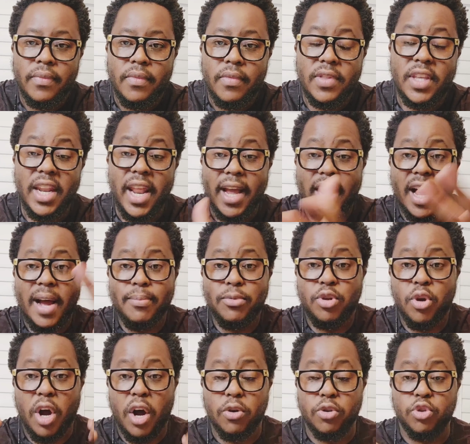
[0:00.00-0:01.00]
Then I come to
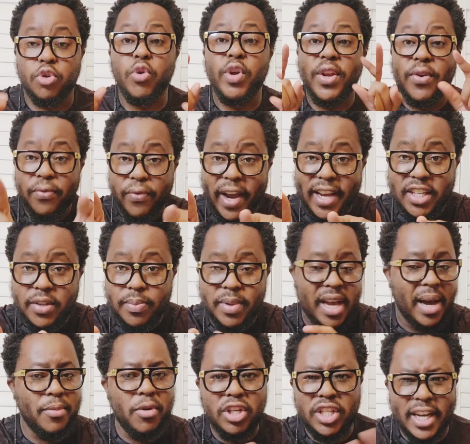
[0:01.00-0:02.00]
your house. You invite me.
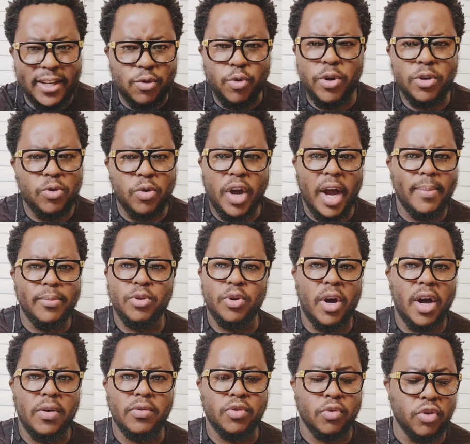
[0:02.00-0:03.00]
I'm not just going to come to your
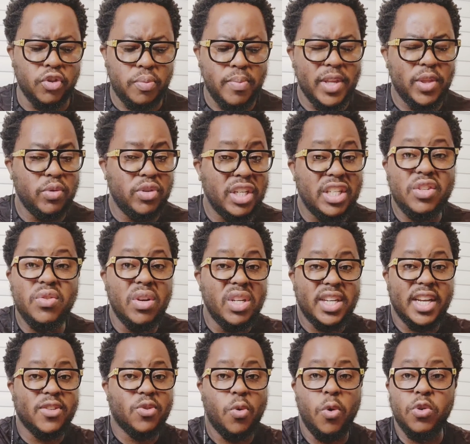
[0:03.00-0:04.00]
house. Ruth Mathew did not
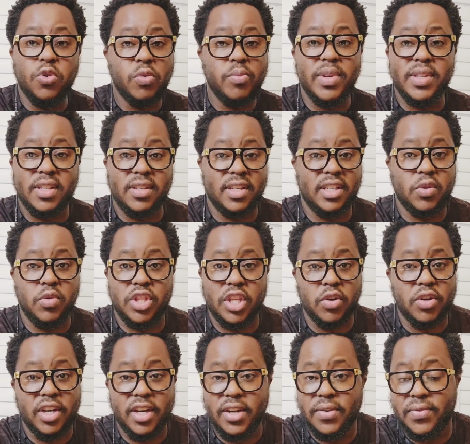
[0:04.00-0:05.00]
just go to Mercy City
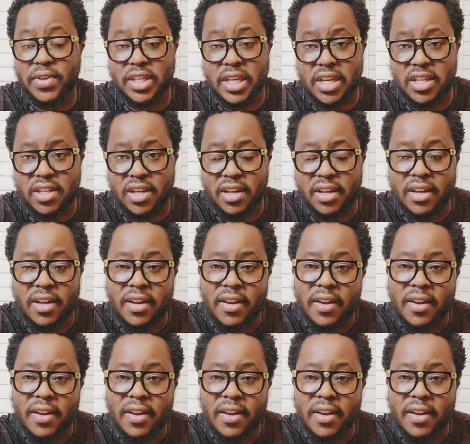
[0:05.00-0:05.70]
without an invitation.